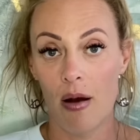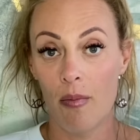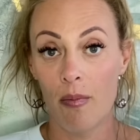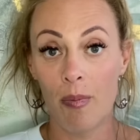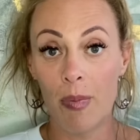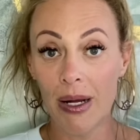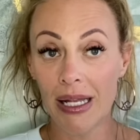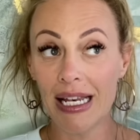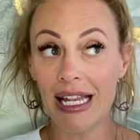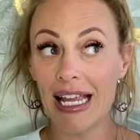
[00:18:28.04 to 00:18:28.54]

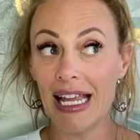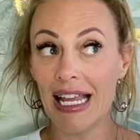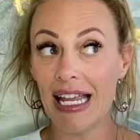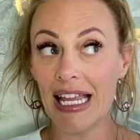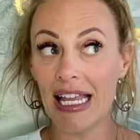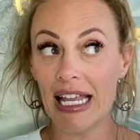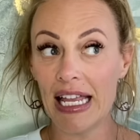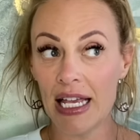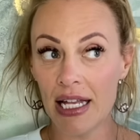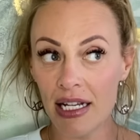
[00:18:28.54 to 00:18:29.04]
But
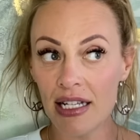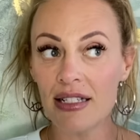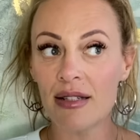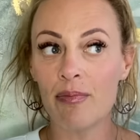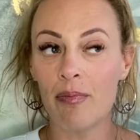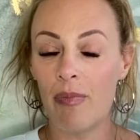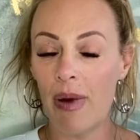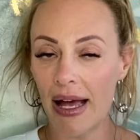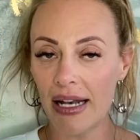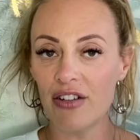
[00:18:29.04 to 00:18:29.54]
it is
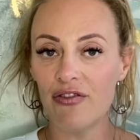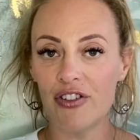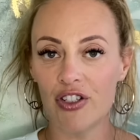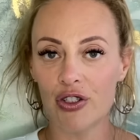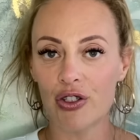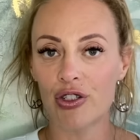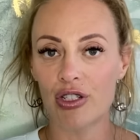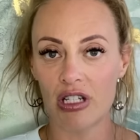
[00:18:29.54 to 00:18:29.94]
beneficial